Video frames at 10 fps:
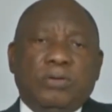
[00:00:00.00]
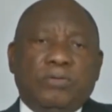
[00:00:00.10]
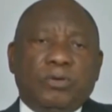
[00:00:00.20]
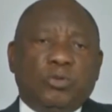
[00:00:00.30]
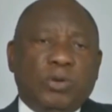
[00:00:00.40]

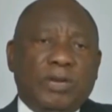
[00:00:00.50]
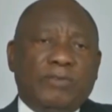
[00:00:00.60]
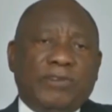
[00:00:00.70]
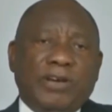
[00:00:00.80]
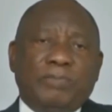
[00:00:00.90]
for
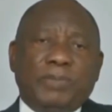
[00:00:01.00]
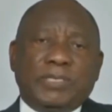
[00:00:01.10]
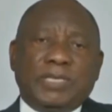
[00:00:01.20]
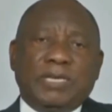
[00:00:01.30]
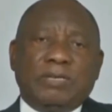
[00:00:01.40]

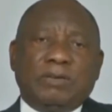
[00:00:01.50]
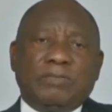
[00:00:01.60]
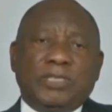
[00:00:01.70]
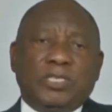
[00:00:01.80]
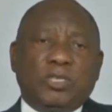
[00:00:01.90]
25%
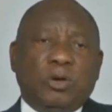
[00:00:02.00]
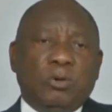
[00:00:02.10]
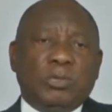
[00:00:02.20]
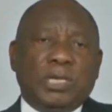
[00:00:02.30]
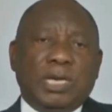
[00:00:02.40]
of the
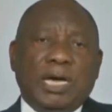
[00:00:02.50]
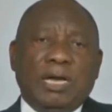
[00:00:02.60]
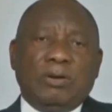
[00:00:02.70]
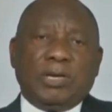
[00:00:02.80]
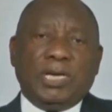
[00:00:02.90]
total
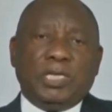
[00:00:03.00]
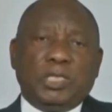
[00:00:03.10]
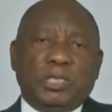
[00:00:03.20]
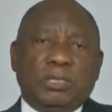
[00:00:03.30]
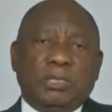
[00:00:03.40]

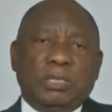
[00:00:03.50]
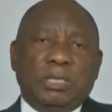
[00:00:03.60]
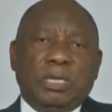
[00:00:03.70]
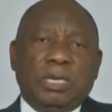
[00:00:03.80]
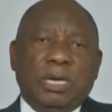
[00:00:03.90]
allocation
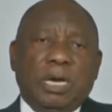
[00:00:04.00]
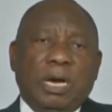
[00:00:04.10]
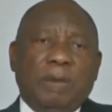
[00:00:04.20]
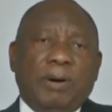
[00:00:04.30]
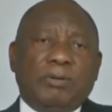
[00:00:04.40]

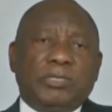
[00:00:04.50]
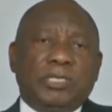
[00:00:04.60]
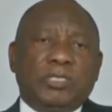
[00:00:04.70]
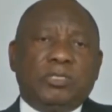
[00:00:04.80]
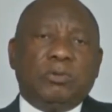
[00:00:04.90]

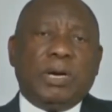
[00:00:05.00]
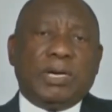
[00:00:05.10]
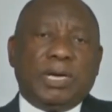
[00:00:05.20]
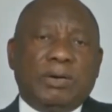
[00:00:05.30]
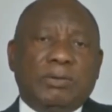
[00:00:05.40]
amounting to
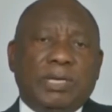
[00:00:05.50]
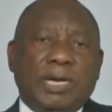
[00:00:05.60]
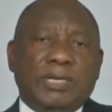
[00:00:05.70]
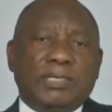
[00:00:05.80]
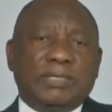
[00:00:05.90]
around
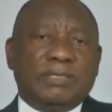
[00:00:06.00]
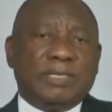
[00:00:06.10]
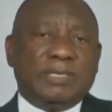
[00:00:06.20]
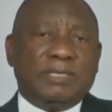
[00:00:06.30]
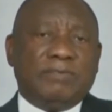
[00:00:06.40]

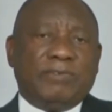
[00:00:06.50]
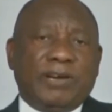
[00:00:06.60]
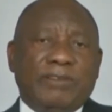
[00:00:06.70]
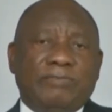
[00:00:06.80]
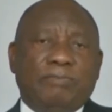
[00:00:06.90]

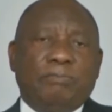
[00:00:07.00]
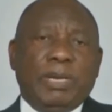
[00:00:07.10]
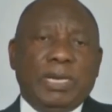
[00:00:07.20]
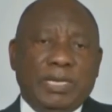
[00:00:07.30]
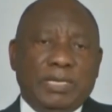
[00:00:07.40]
165
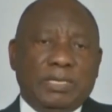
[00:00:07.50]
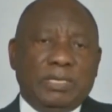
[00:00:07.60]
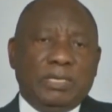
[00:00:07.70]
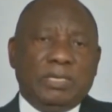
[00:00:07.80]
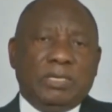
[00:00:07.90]
billion
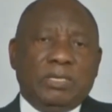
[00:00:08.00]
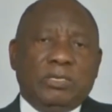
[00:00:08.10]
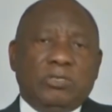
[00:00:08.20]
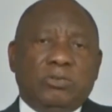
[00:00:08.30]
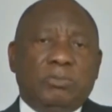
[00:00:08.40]

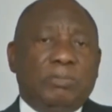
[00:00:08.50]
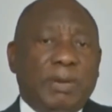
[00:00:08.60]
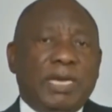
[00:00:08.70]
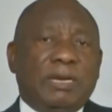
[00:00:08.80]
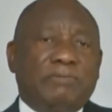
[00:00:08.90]
to be
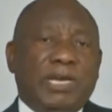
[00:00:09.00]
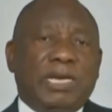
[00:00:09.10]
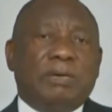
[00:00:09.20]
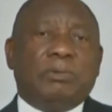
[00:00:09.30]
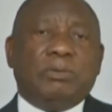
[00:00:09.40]
made
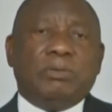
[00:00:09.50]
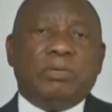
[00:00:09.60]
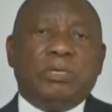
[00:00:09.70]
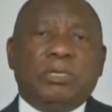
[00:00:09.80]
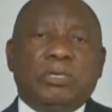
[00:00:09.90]

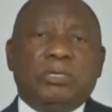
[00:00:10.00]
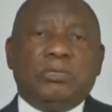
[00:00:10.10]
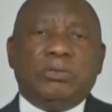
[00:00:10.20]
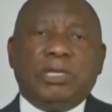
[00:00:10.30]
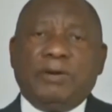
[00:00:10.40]
available
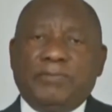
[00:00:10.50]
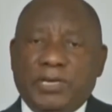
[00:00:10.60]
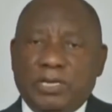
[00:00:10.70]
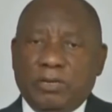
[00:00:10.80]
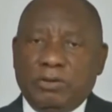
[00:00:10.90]
to the
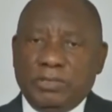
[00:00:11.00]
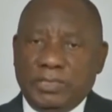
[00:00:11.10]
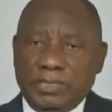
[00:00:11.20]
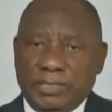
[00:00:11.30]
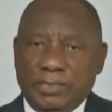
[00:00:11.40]
African
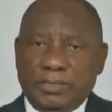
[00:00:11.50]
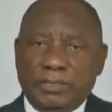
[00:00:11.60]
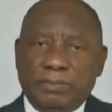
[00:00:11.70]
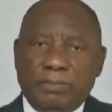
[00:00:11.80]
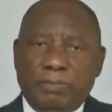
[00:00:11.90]
continent.